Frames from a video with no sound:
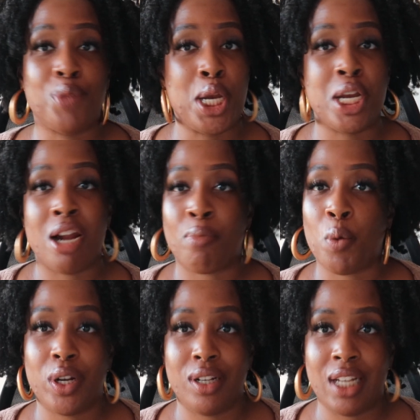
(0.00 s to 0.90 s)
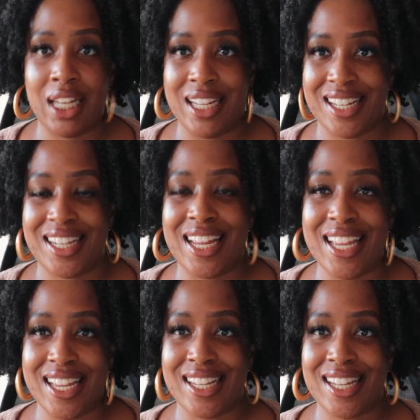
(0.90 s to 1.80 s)
on the list
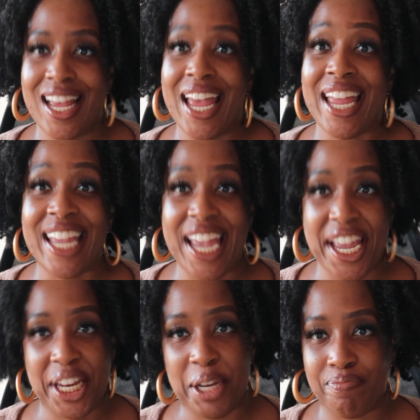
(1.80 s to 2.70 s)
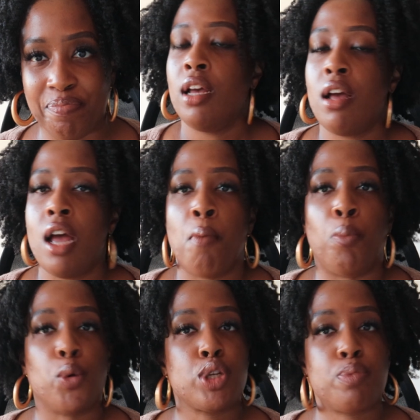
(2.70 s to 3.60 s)
is Katy.
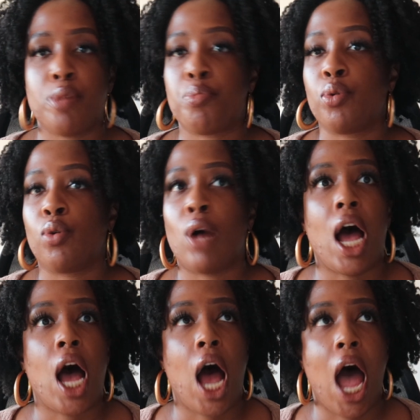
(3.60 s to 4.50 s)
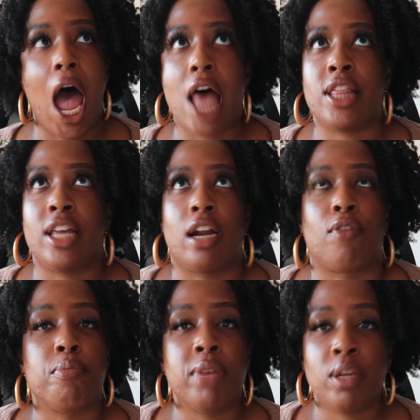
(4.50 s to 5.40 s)
Most people that are
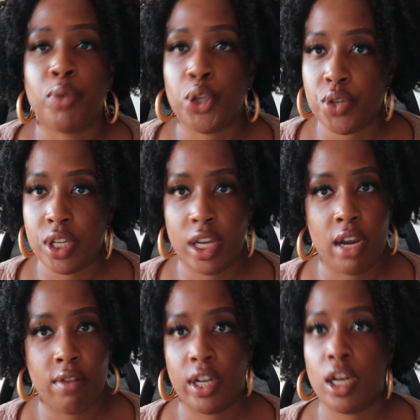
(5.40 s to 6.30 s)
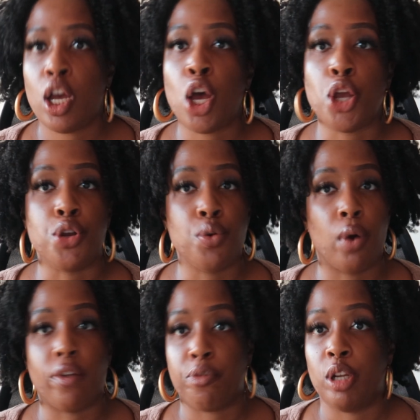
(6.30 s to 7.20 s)
familiar with the Houston area, you
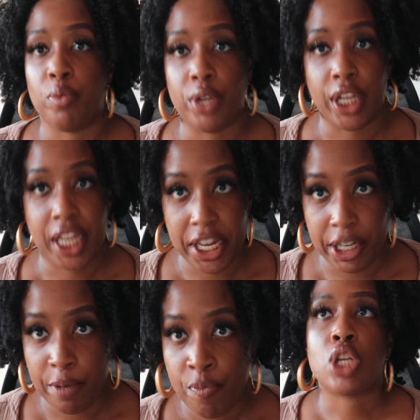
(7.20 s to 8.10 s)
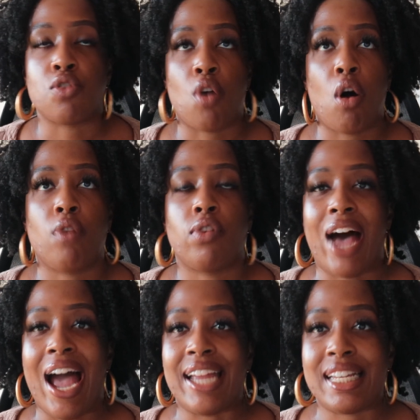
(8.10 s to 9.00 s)
are familiar with Katy. It's off of
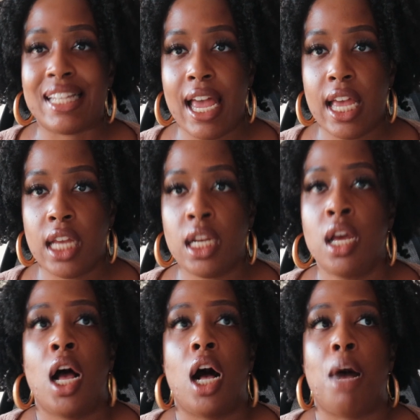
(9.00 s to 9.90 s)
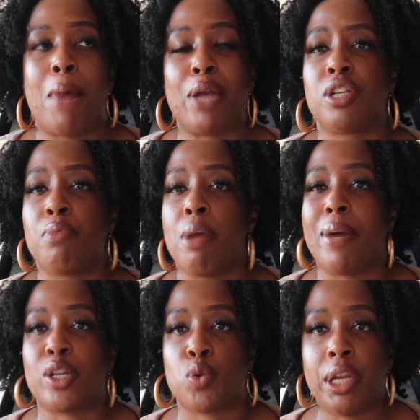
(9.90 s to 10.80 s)
I-10. I used to be
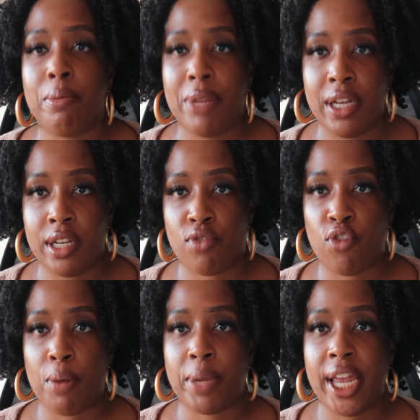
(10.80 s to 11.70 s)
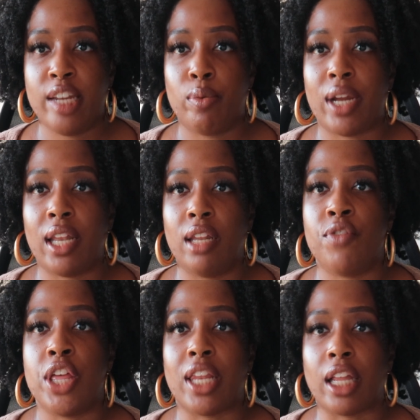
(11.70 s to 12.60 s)
about 20 minutes from Katy when I
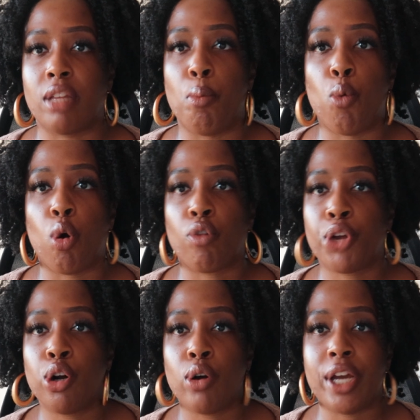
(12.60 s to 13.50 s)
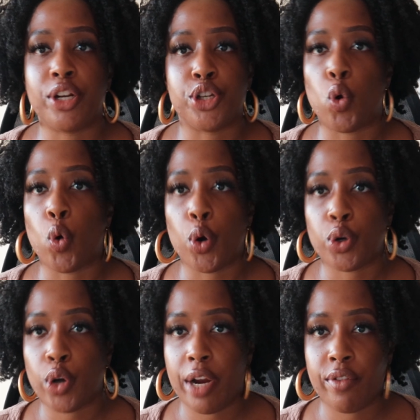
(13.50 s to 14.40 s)
lived in like the Memorial Energy
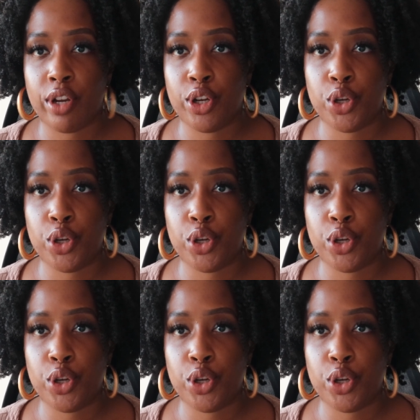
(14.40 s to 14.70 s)
Corridor area in